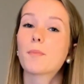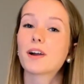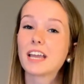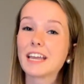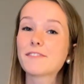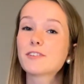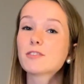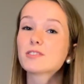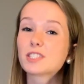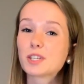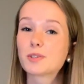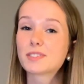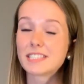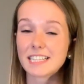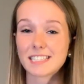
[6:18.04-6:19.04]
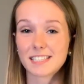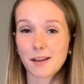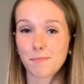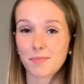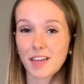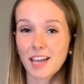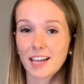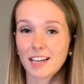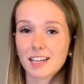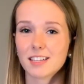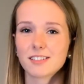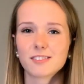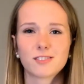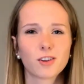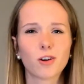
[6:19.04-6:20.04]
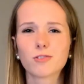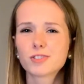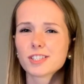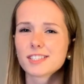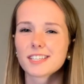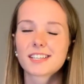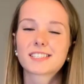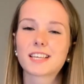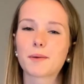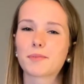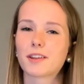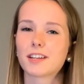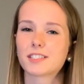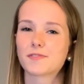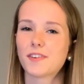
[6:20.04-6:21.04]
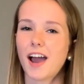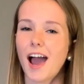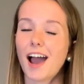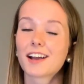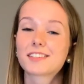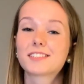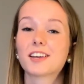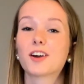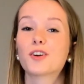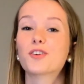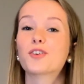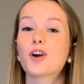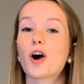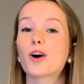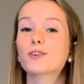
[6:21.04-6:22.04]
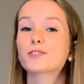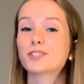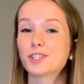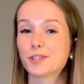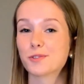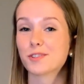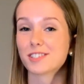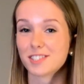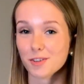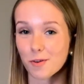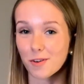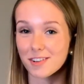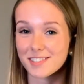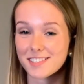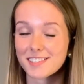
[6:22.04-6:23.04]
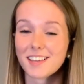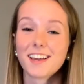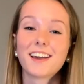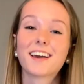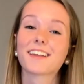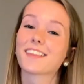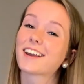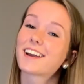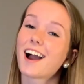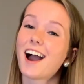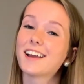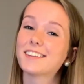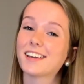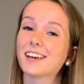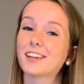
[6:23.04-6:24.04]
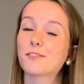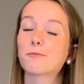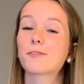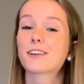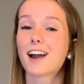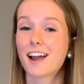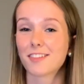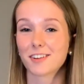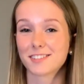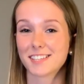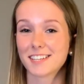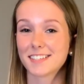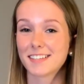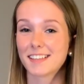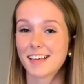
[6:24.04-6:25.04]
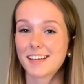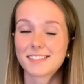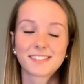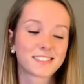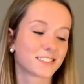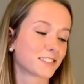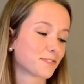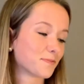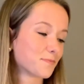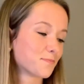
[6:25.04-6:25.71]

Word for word: But if you do see something, don't just accept it as fact. Go to the source, like I did when I looked into this.